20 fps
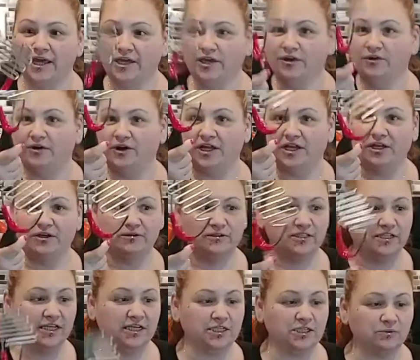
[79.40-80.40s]
You can use
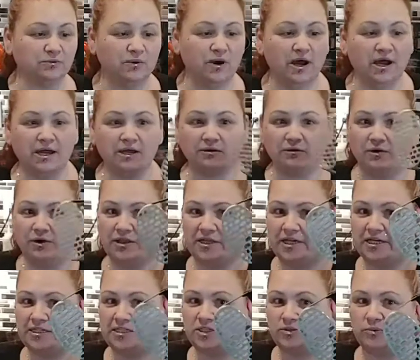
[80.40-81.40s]
this one or
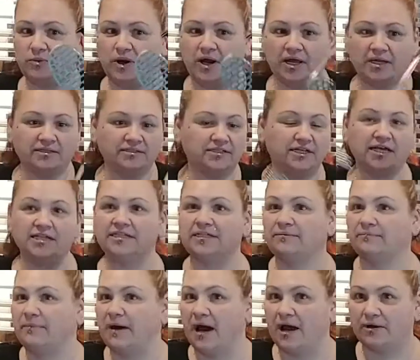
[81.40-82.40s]
this one,
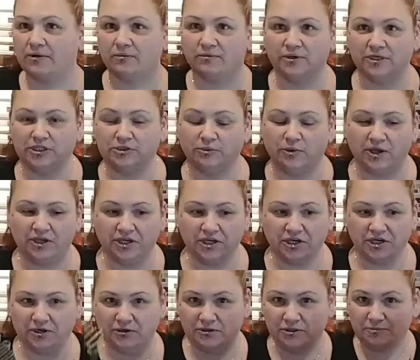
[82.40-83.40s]
doesn't matter which one you
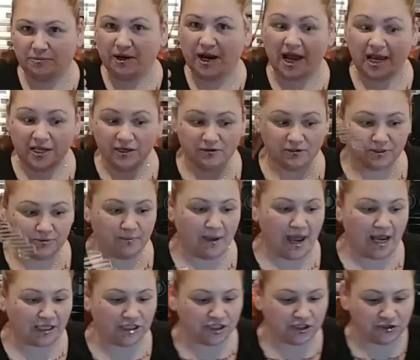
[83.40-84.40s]
use, but I use
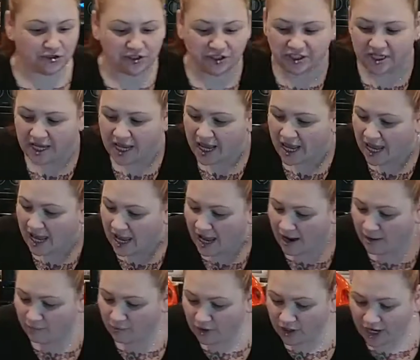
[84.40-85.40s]
mashers.
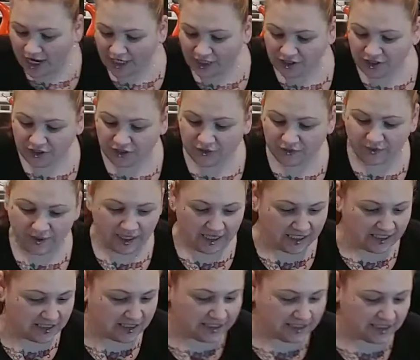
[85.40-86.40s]
And what I do
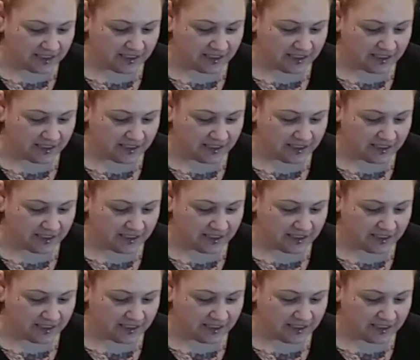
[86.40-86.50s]
is